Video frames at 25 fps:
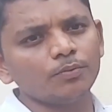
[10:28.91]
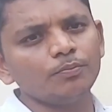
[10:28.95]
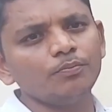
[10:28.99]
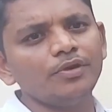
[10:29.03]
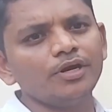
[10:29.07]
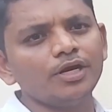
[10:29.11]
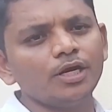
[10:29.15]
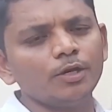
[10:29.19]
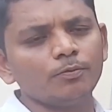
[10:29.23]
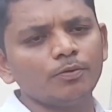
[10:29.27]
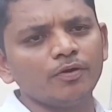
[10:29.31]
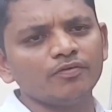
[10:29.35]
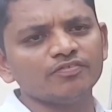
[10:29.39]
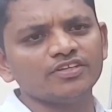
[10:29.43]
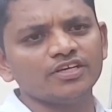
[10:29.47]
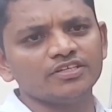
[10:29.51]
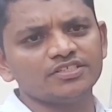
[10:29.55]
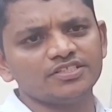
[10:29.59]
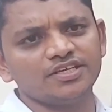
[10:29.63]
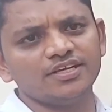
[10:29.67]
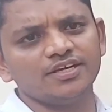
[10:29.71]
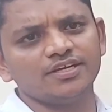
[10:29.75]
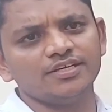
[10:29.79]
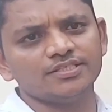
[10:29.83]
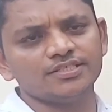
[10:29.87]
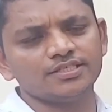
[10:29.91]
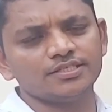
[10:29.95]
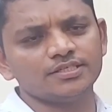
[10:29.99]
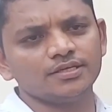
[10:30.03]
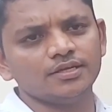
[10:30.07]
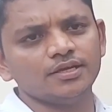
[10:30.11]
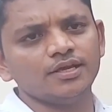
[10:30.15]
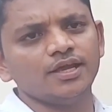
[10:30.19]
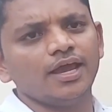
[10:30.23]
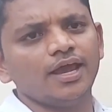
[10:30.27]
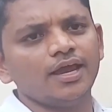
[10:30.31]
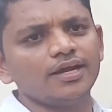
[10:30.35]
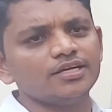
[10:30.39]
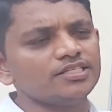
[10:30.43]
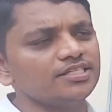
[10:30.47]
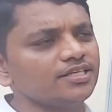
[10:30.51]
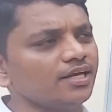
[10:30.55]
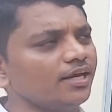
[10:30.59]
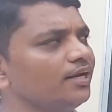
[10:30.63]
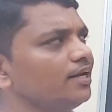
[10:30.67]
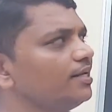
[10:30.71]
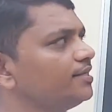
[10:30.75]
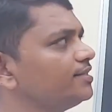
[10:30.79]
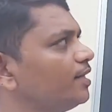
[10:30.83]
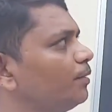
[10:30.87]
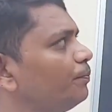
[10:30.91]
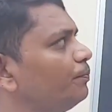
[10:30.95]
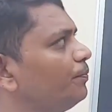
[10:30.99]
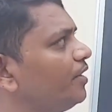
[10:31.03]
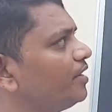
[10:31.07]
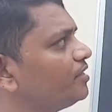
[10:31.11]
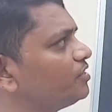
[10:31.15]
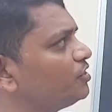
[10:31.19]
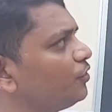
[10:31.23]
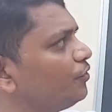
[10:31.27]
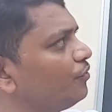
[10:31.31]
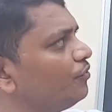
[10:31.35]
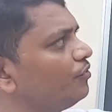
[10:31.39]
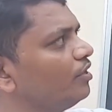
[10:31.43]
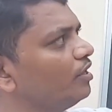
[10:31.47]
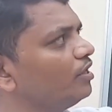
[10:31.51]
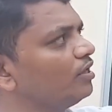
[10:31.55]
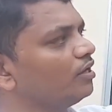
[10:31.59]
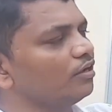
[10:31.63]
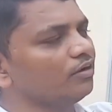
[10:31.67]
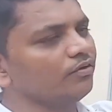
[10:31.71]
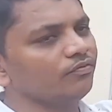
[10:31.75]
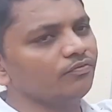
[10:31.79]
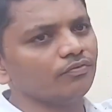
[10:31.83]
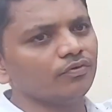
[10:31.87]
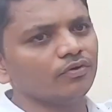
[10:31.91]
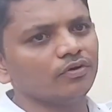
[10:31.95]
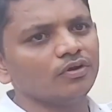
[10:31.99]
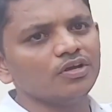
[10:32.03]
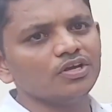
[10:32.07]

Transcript: are made up of the cells, and cell is a basic unit of